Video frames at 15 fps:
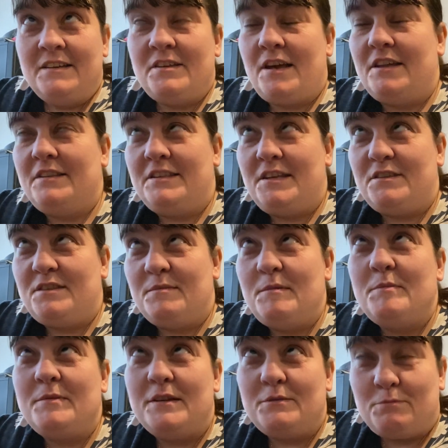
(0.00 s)
And the
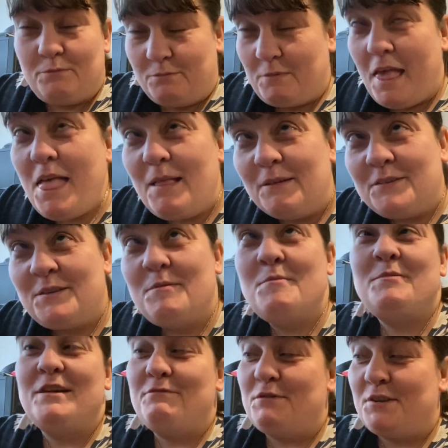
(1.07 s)
semi-breve
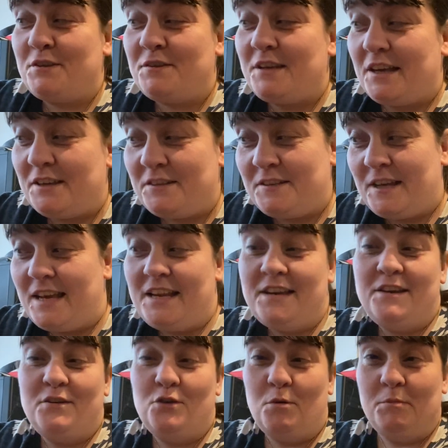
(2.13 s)
was 16
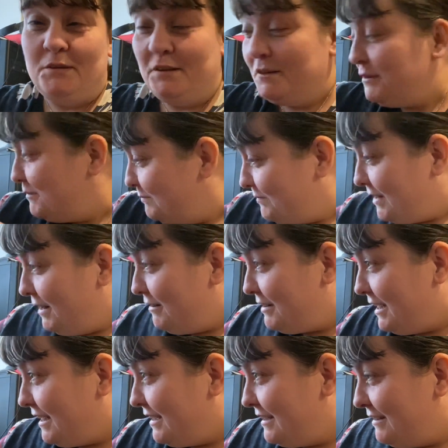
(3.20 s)
knobbles.
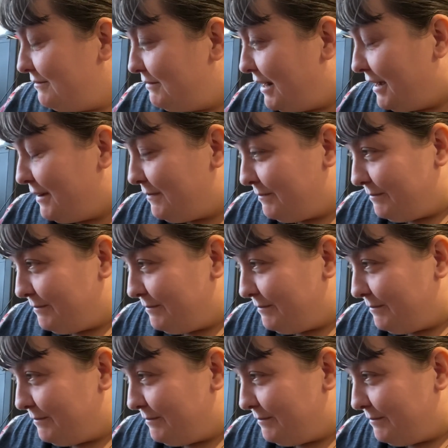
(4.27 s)
Okay. Right.